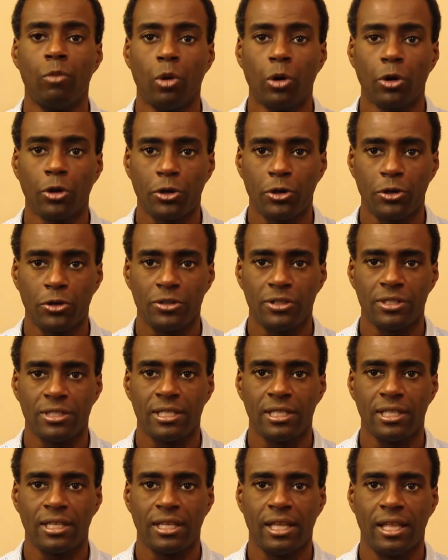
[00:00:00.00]

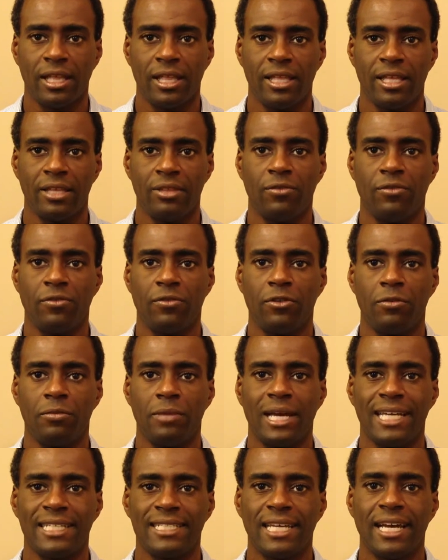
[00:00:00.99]
workers that the firm
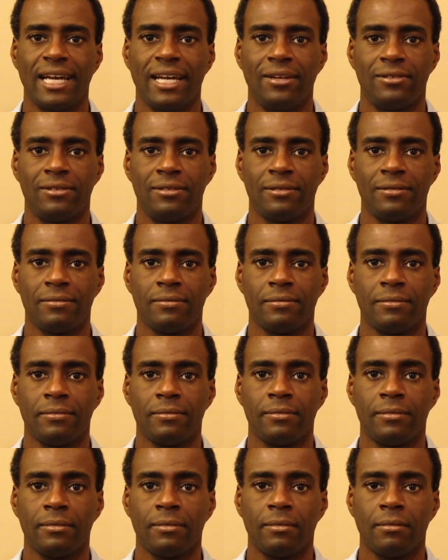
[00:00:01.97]
has hired.
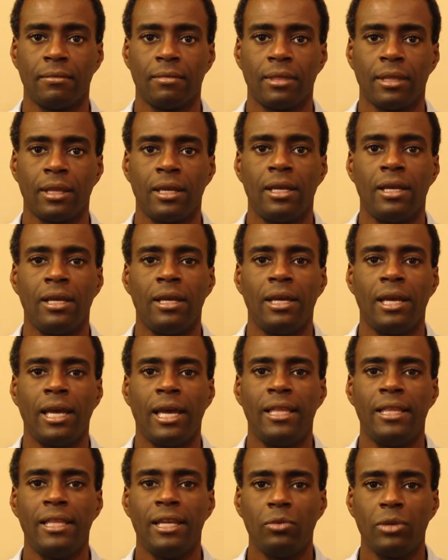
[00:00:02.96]

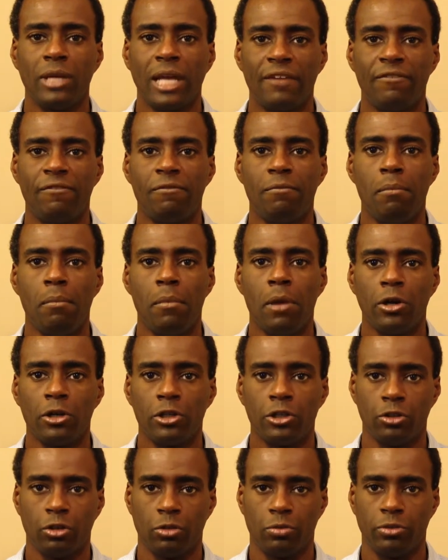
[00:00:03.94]
And then we have
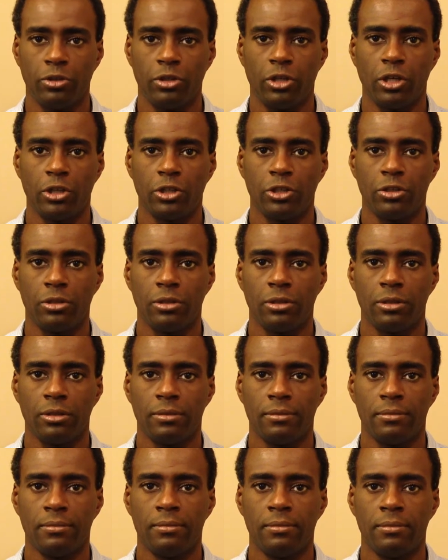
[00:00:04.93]
marginal production.
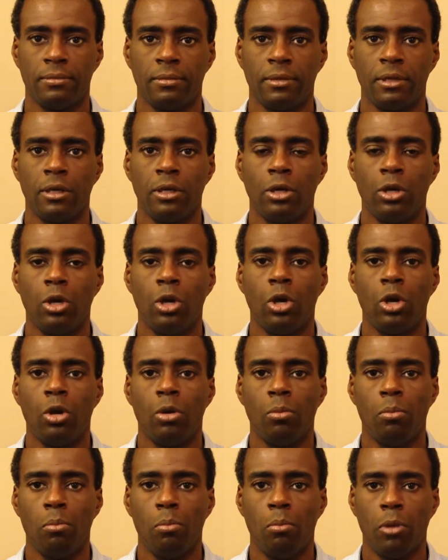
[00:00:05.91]

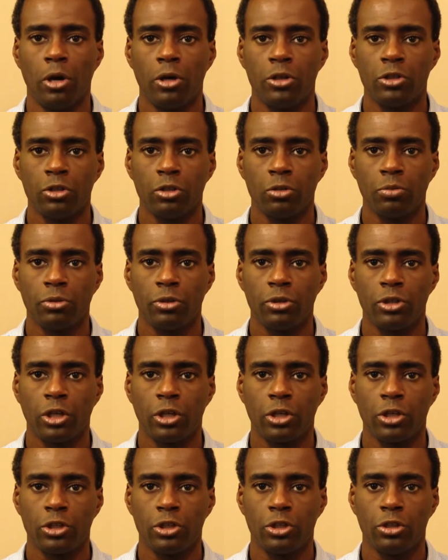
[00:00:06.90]
Marginal
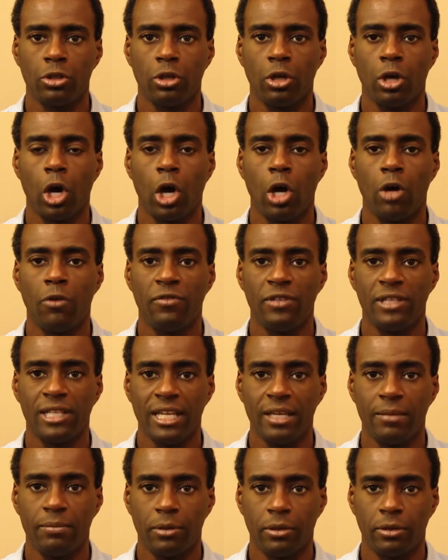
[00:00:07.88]
production of
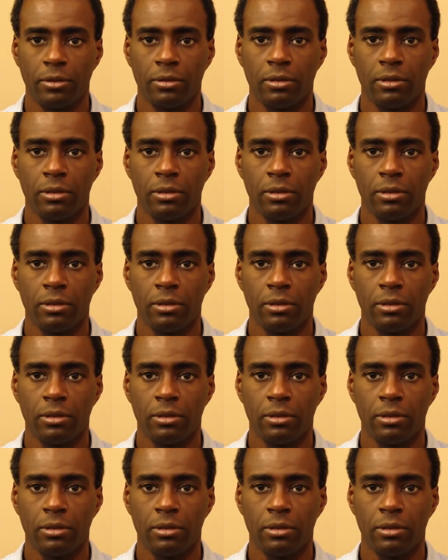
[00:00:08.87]
labor